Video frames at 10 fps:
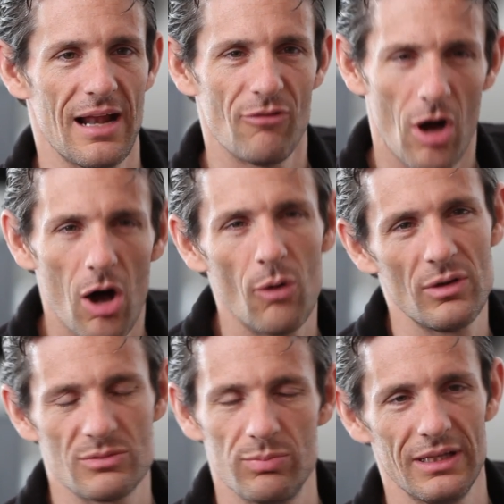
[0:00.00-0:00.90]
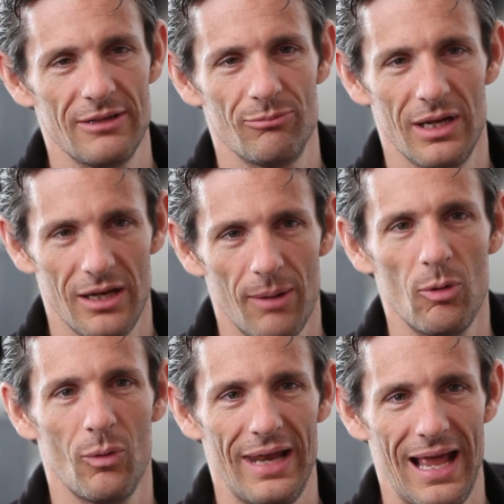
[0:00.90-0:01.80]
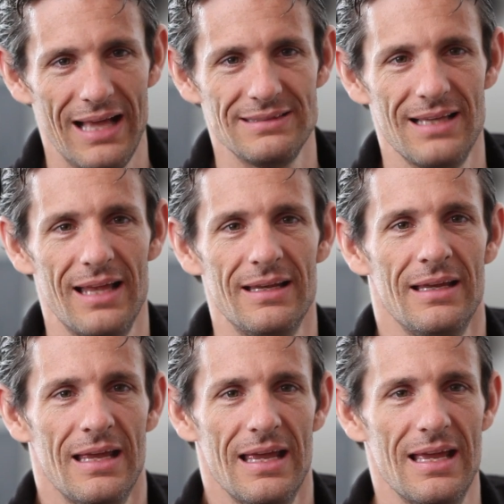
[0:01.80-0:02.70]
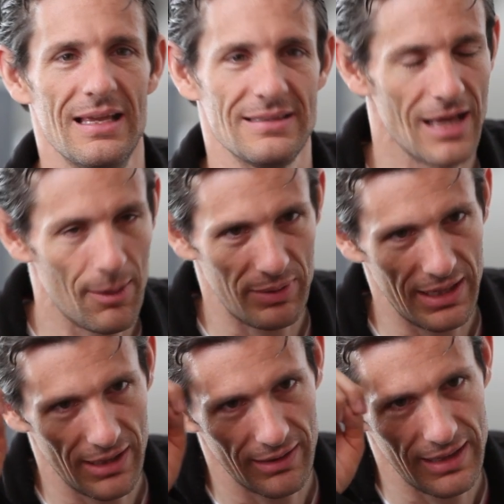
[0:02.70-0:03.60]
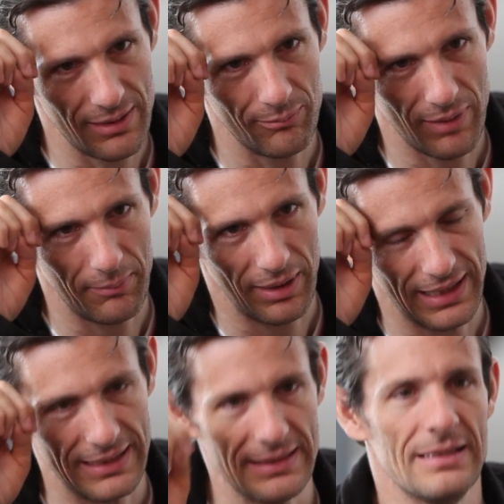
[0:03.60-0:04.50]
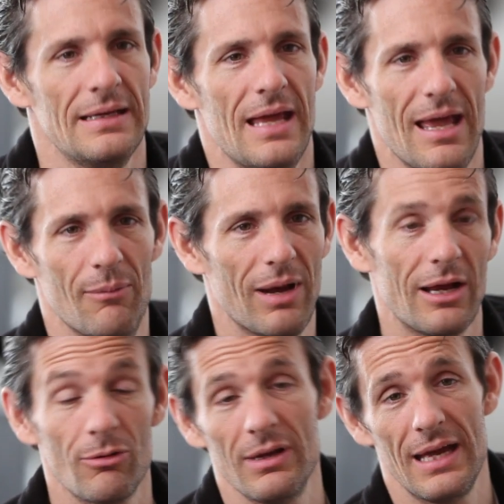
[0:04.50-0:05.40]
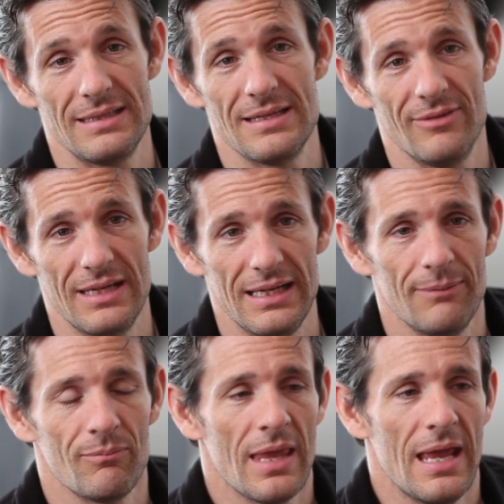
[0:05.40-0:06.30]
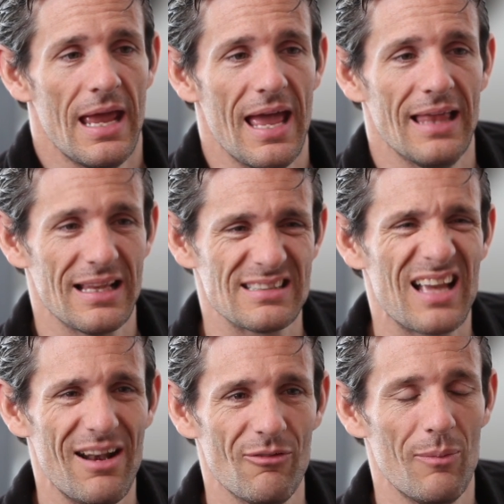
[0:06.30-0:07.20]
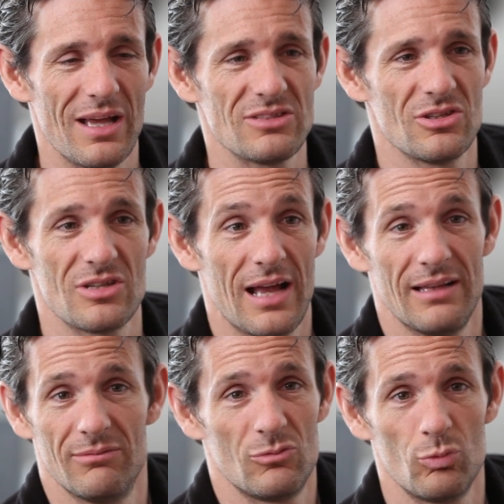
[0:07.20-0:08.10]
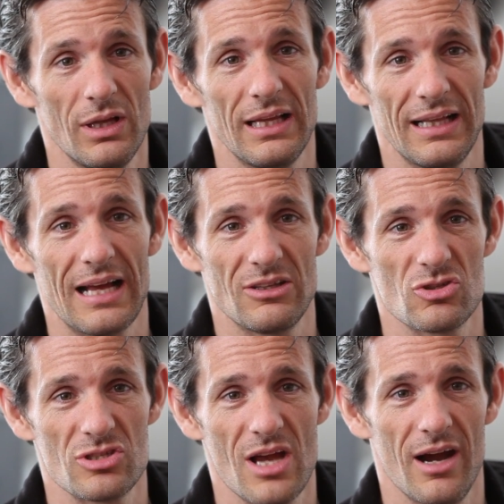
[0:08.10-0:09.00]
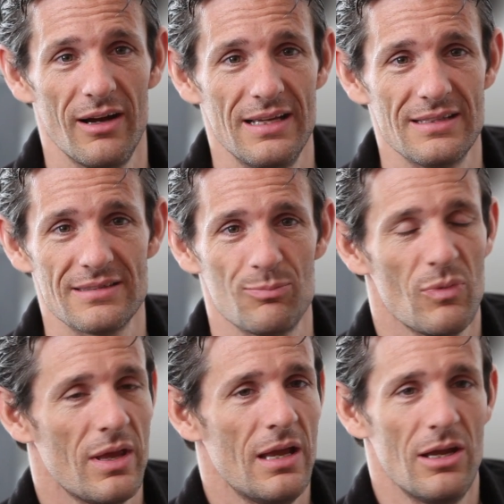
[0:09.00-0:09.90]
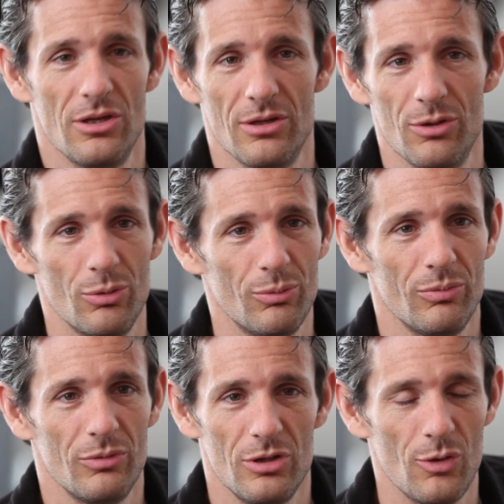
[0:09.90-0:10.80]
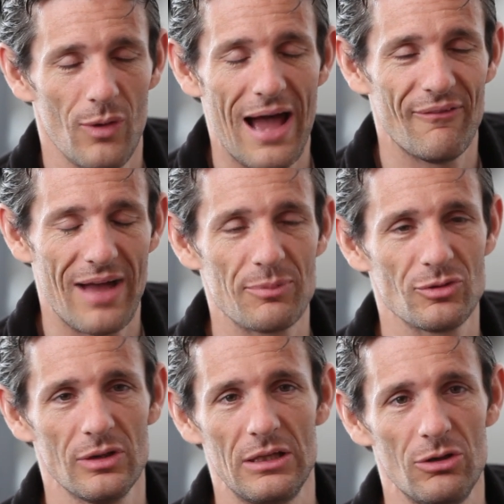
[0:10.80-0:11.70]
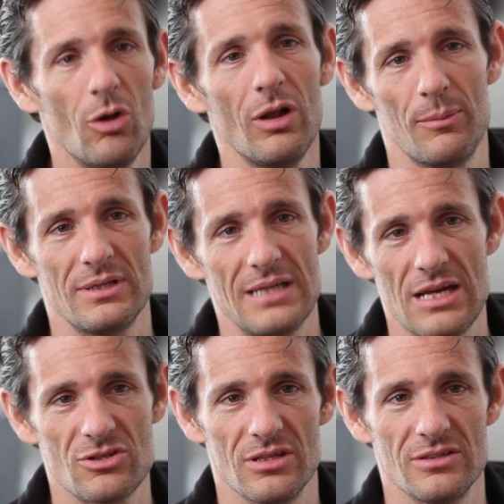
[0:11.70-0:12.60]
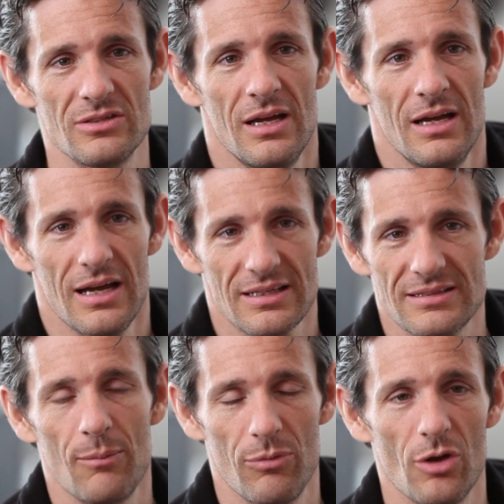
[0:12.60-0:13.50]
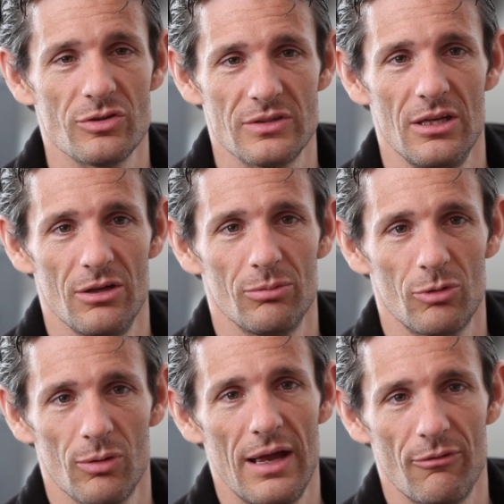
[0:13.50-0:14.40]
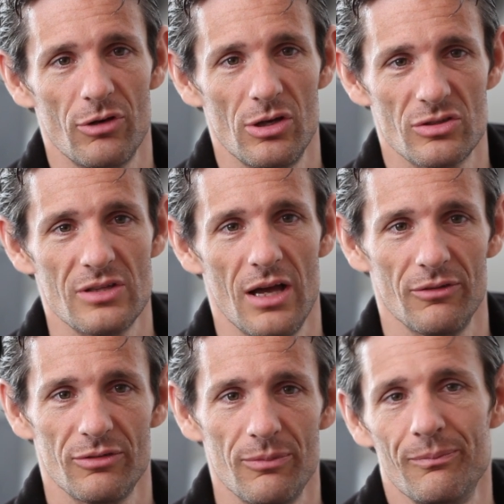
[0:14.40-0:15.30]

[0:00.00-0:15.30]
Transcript: I've always believed my number one asset is up here in my mind and my creativity. And that's kind of a message I'd really like to share, is you have absolutely no limitations except those that you create for yourself.